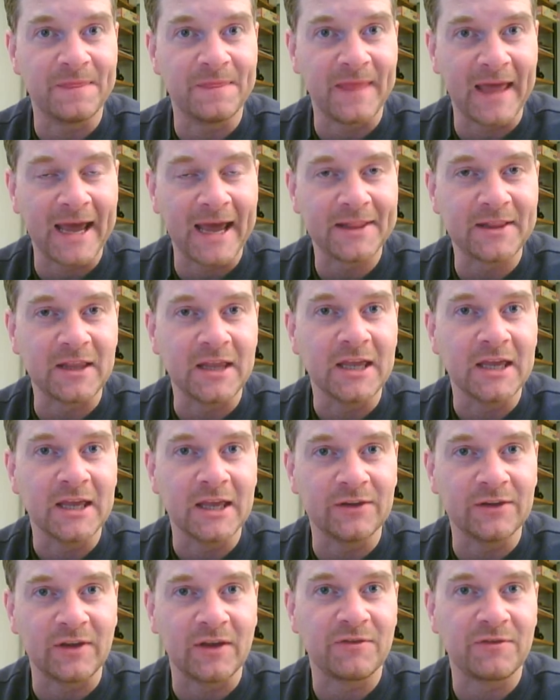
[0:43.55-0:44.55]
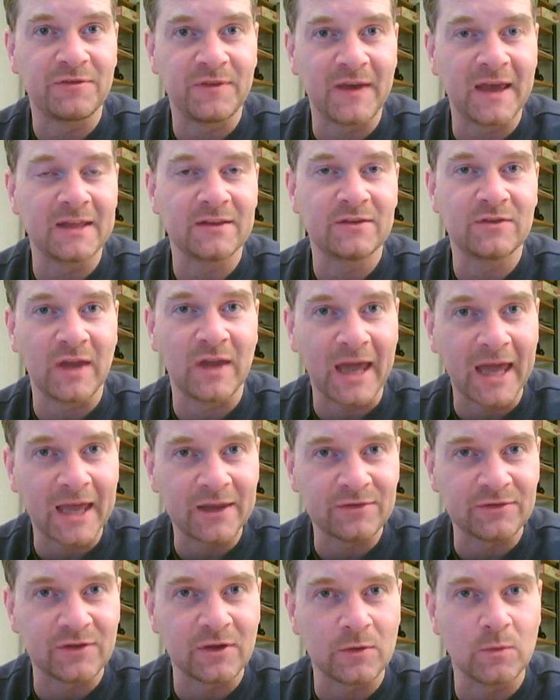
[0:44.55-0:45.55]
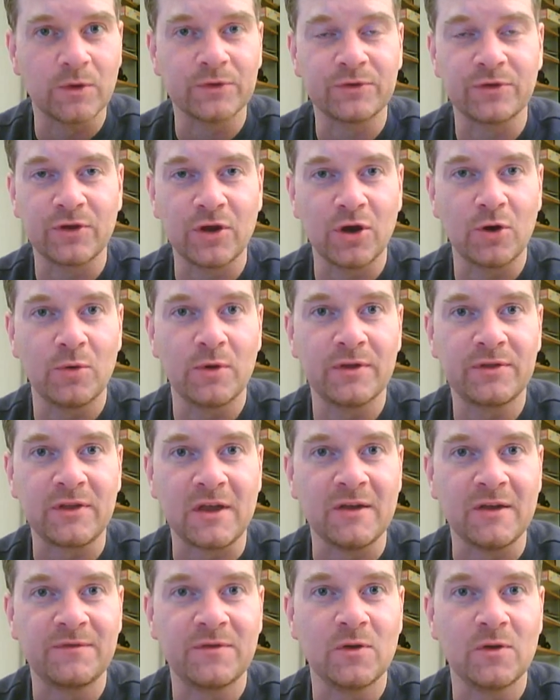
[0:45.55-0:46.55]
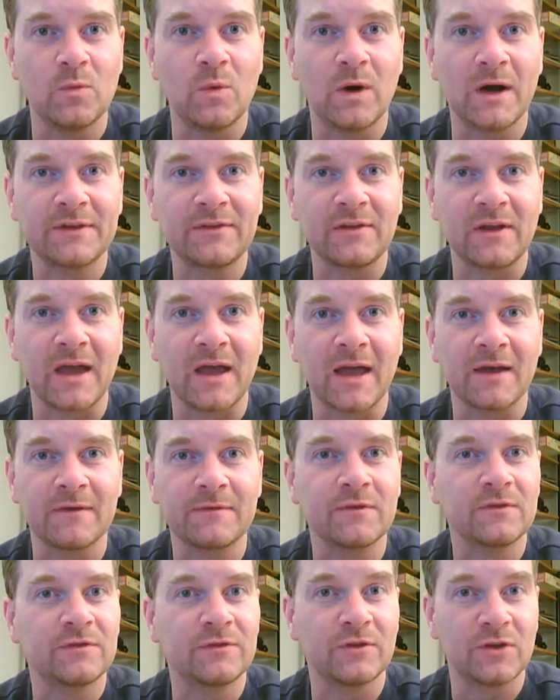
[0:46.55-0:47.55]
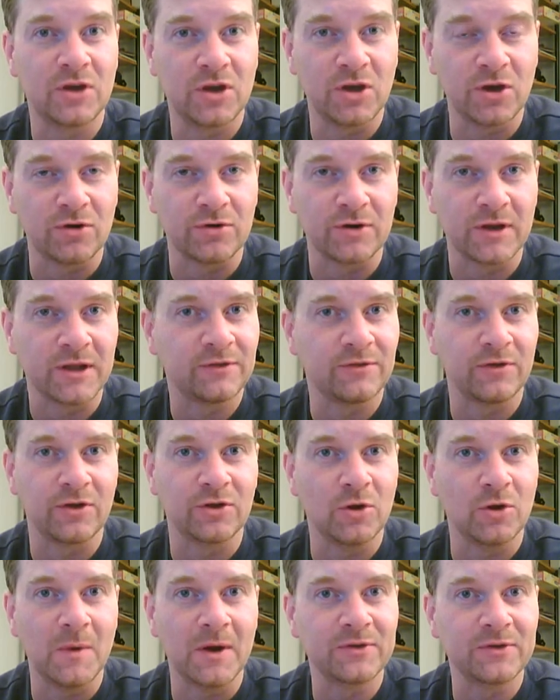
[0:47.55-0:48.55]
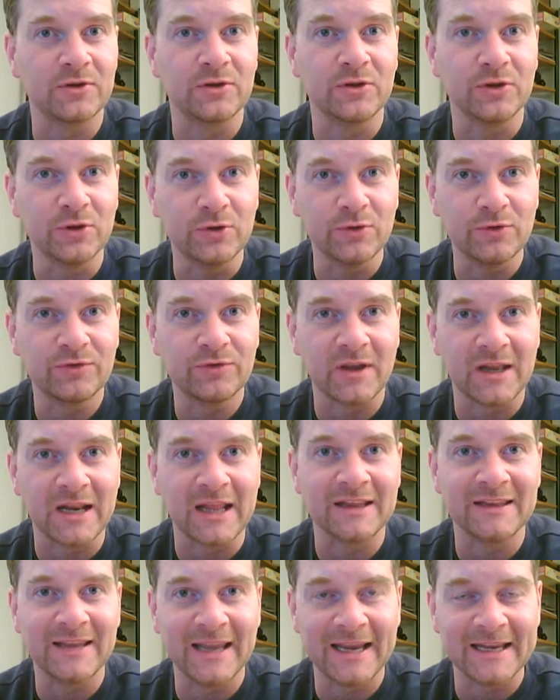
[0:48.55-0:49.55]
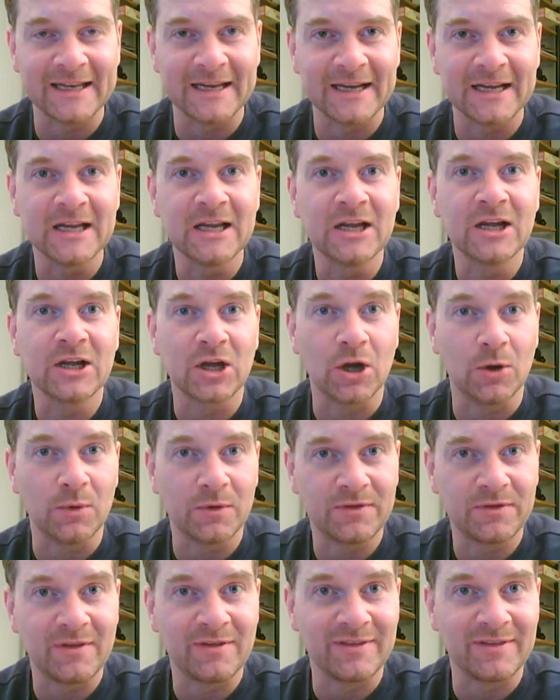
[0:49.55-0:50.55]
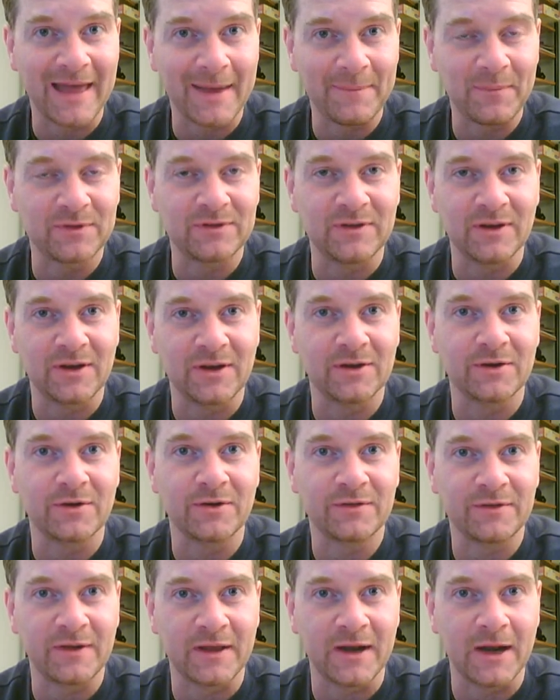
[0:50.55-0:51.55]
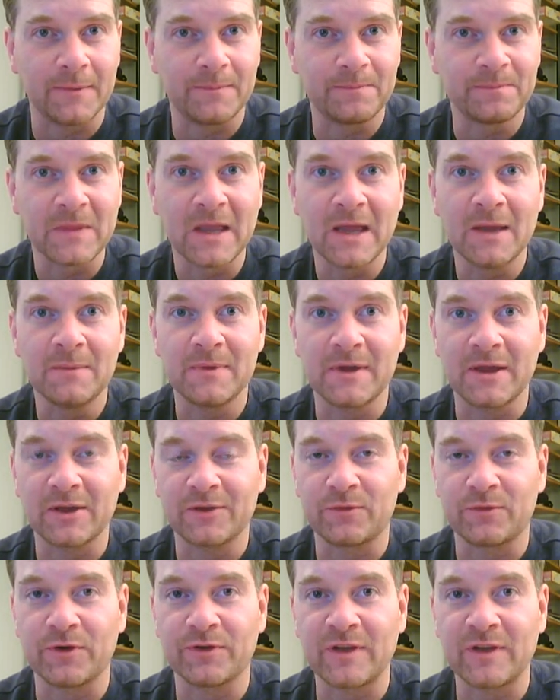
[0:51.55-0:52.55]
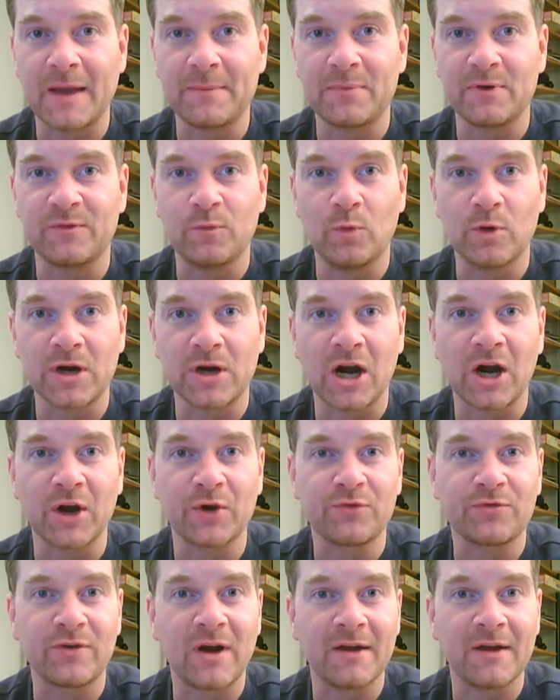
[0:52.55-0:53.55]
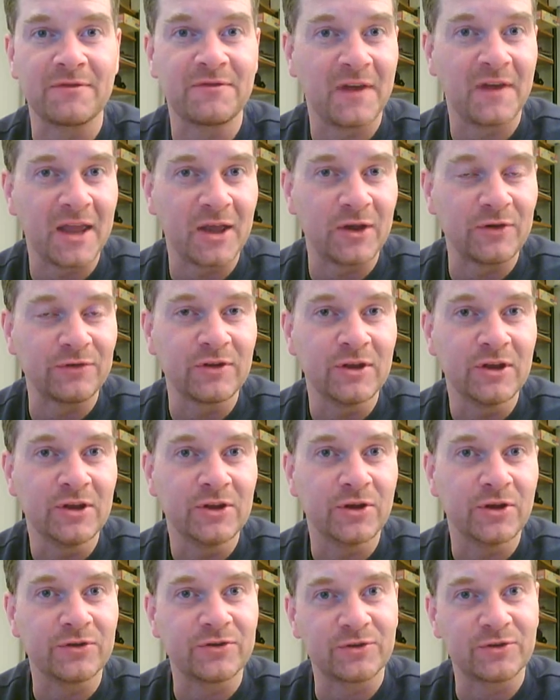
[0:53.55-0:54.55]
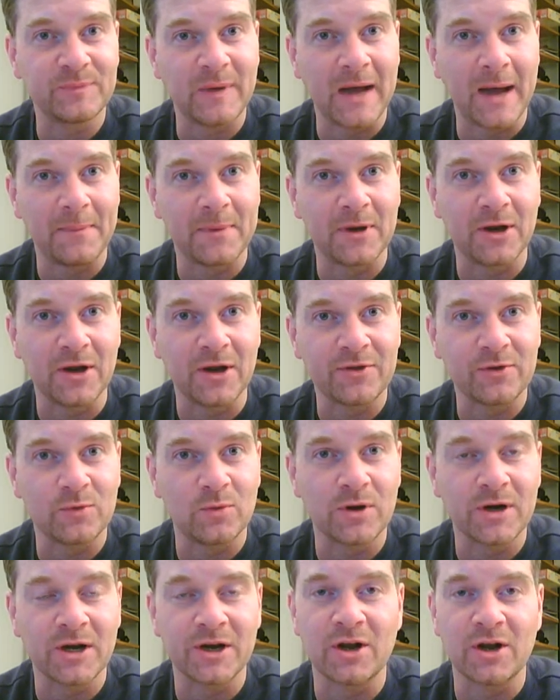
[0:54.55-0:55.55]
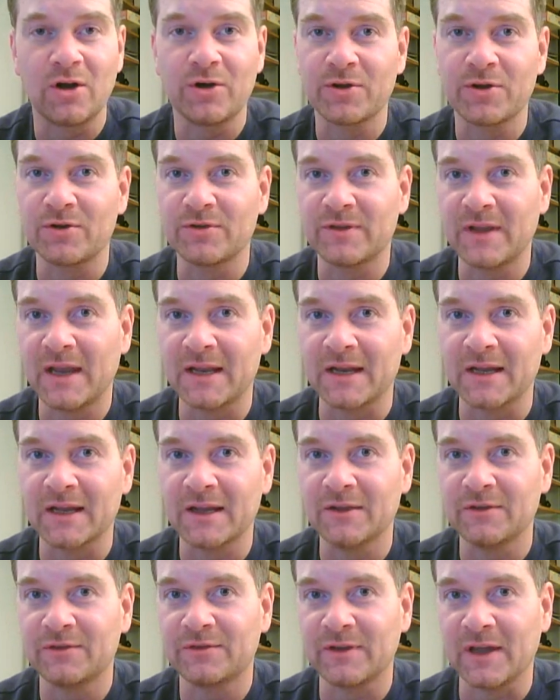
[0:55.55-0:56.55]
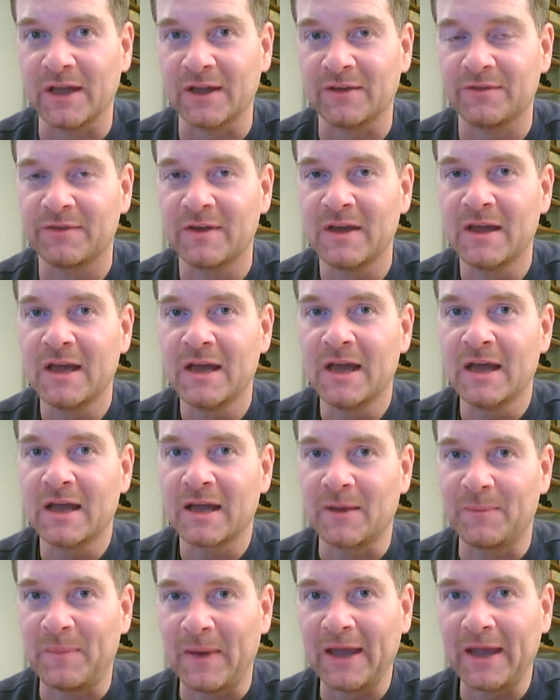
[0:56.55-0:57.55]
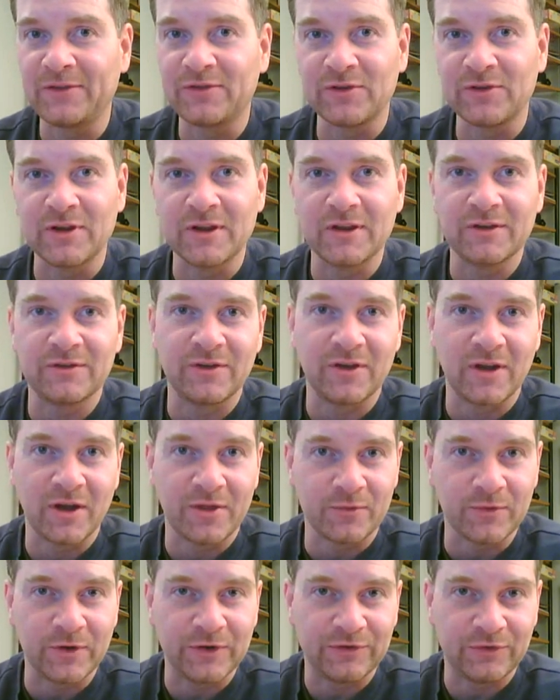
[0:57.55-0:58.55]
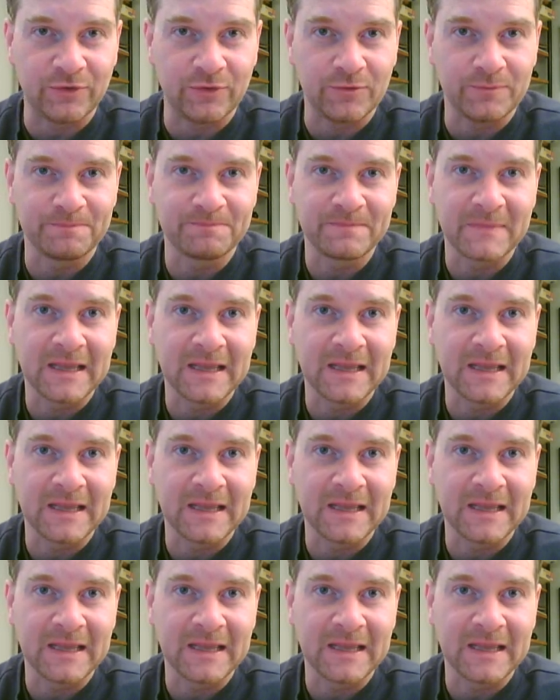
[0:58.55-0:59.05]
That is a fantastic one to go with if you want to have security. So you don't want to lose any data, go with that particular setup. Because, for example, if one hard drive fails, you can just pop in another one and all your data is safe. Capacity is the other issue.